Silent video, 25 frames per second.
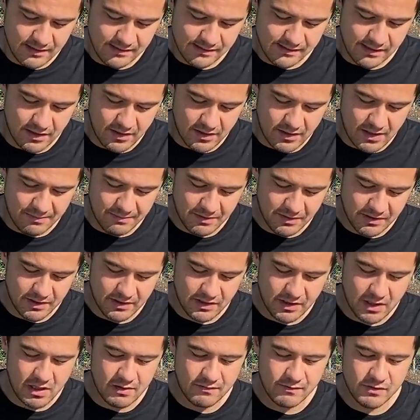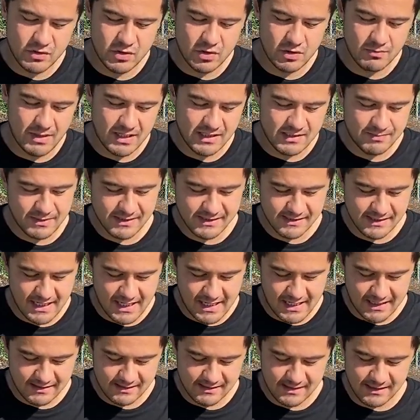So I'm not going to go over too much
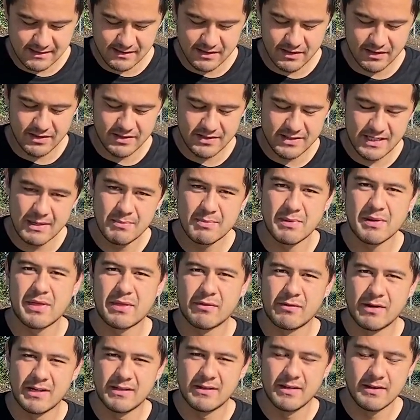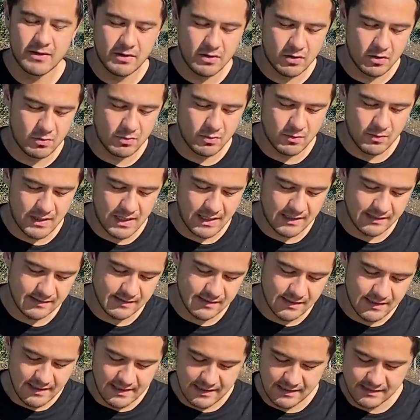besides it's got a deeper thread than the normal
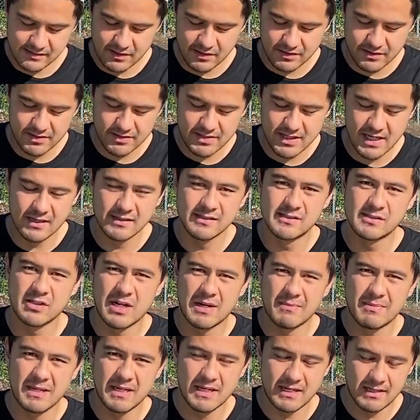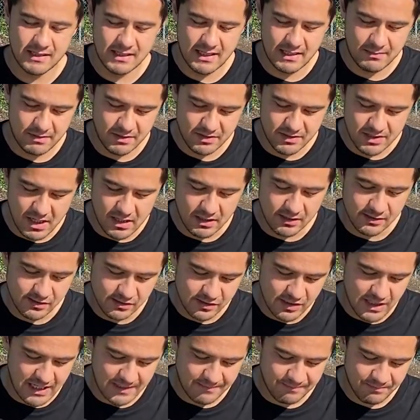ones. It's got the tongue strap here to keep your tongue
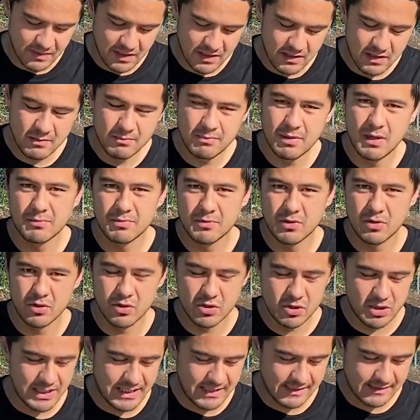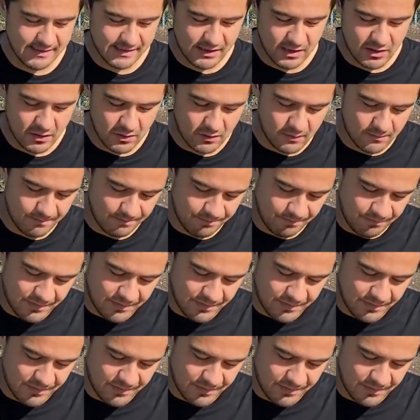straight. Pop cush insole.